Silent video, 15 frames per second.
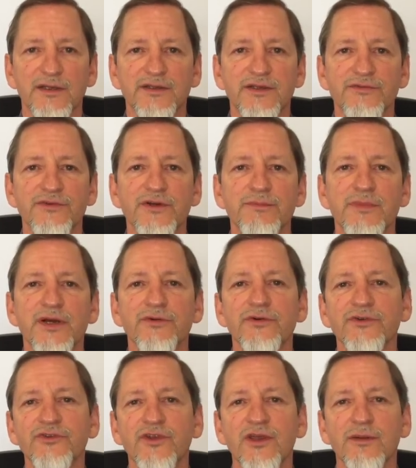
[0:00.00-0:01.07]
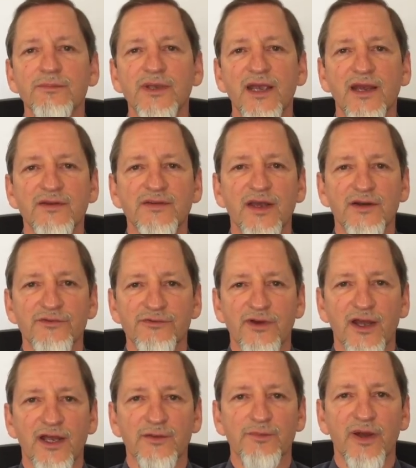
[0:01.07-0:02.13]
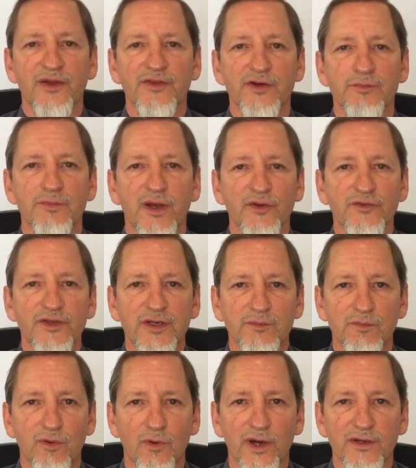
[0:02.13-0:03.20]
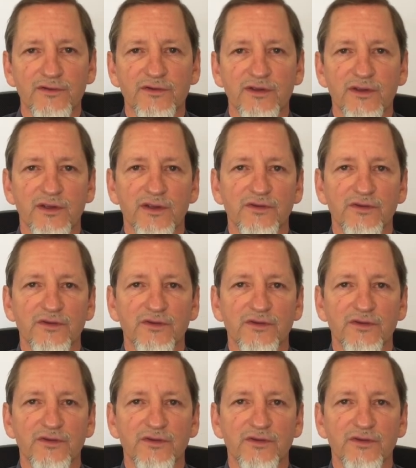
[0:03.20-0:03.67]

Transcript: different minerals can be identified by their melting point.